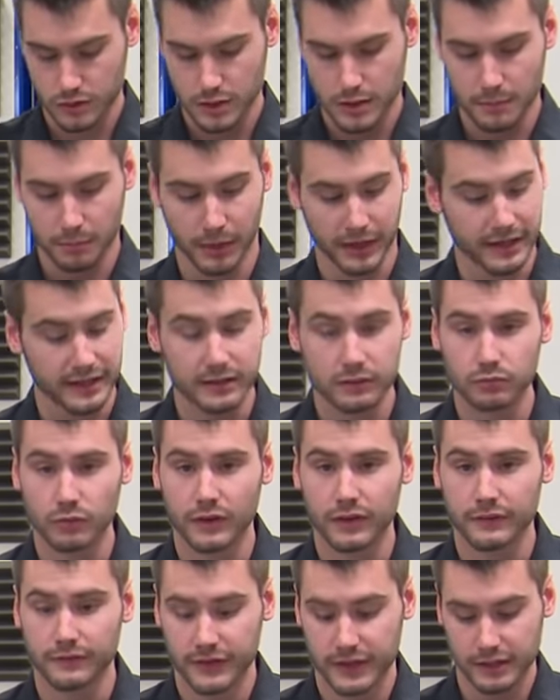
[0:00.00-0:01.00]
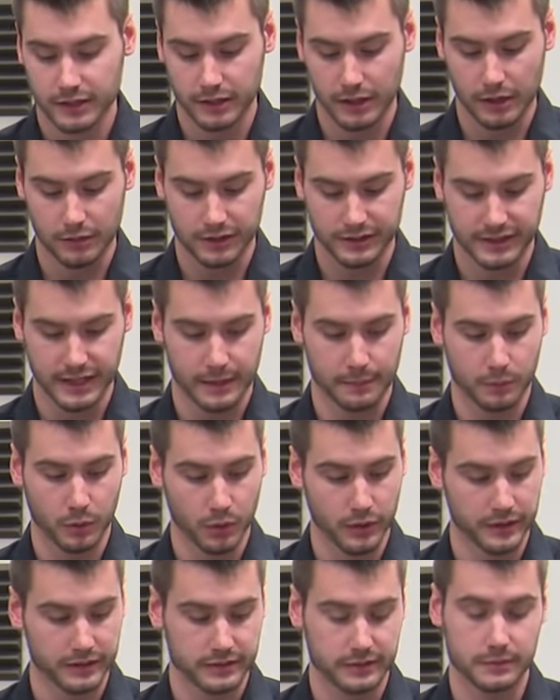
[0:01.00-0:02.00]
But I didn't run the vehicle out at that
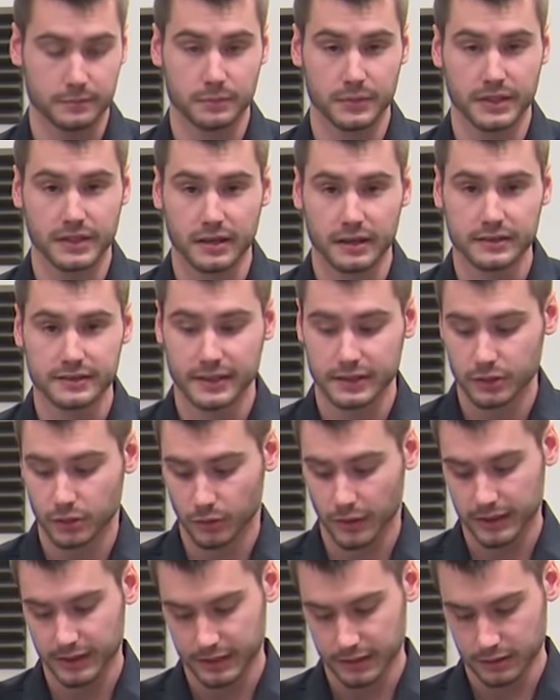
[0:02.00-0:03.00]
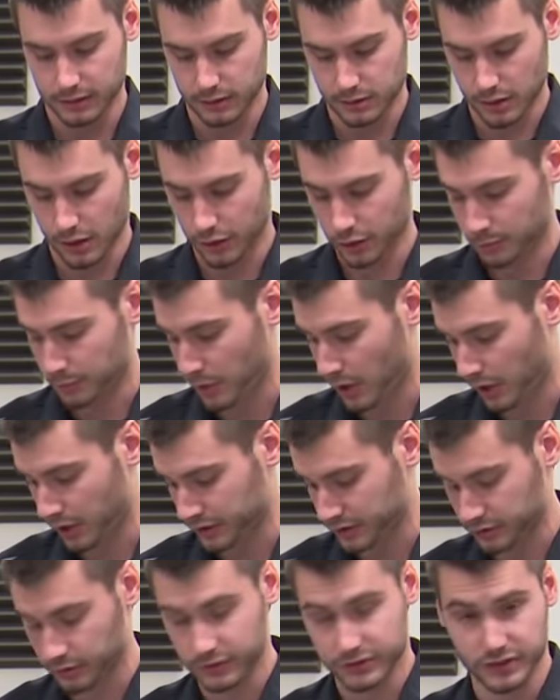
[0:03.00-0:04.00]
point because I knew I needed another part
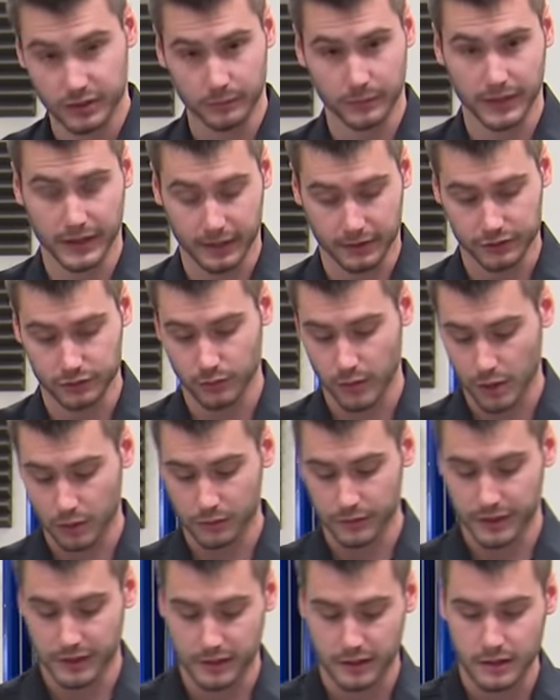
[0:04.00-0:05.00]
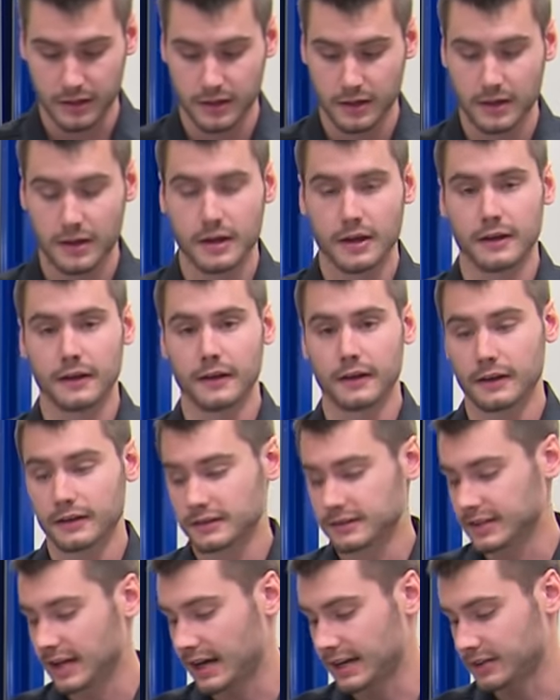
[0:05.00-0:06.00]
or something else wrong with it.
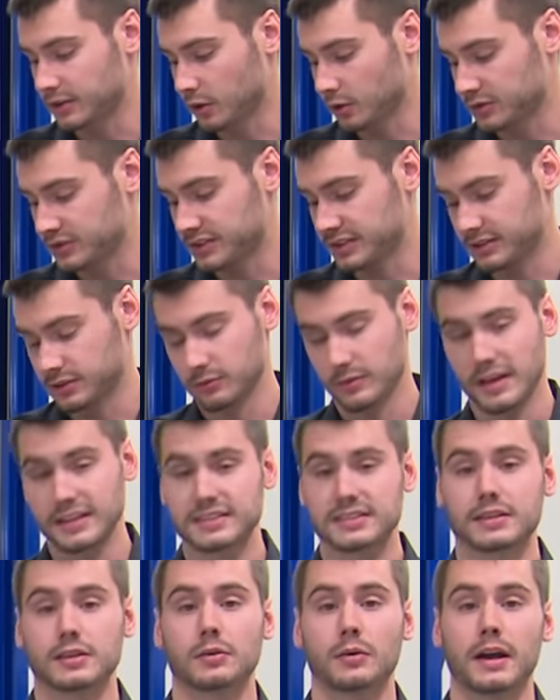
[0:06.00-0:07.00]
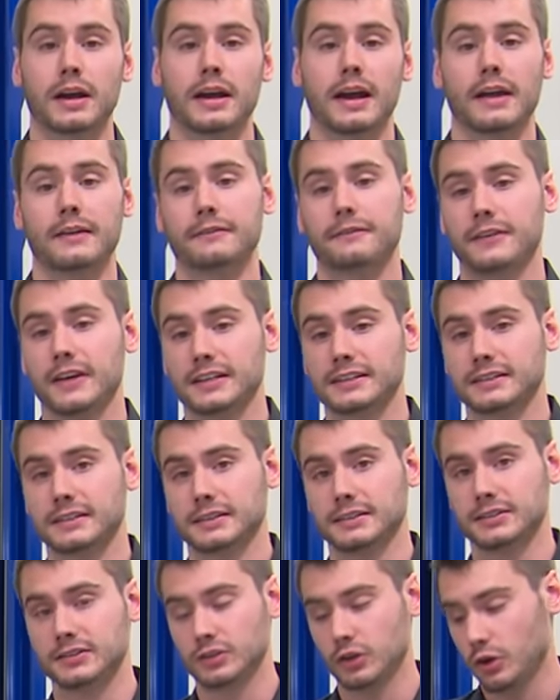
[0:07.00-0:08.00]
Diagnosed it the rest of the way and fixed
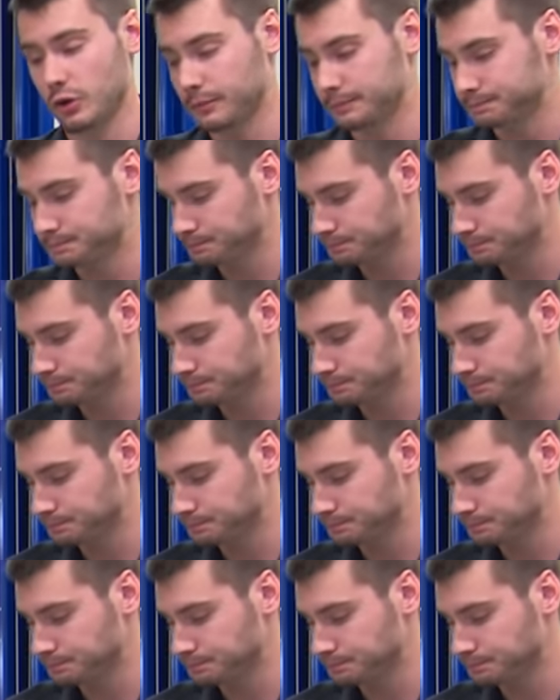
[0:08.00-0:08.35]
it. So